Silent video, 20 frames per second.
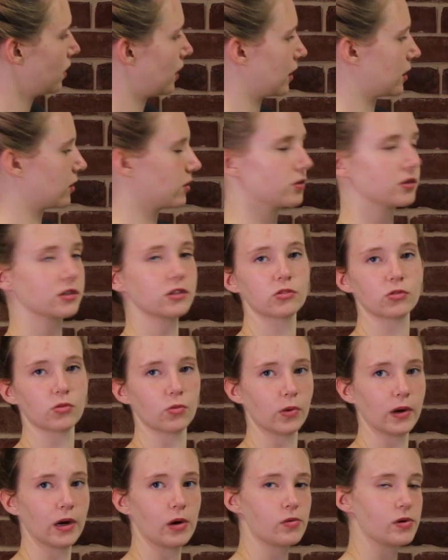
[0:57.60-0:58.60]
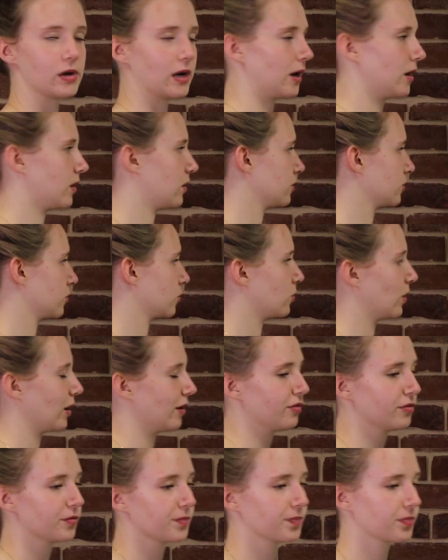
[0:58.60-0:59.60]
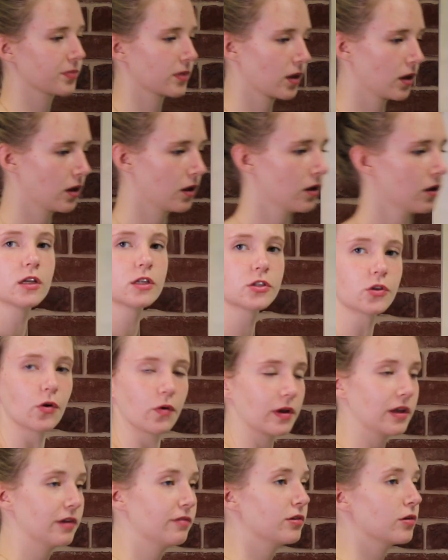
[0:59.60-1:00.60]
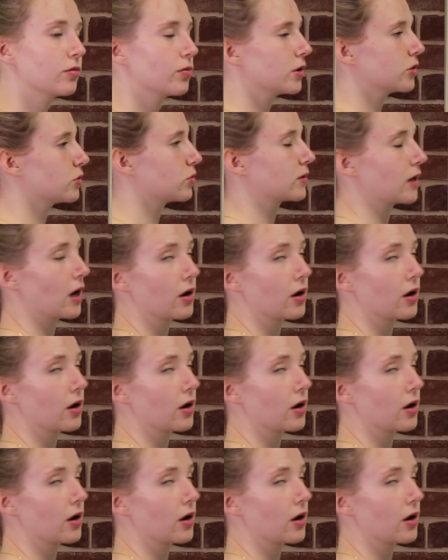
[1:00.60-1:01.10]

according to where we are on the graph. So if we want to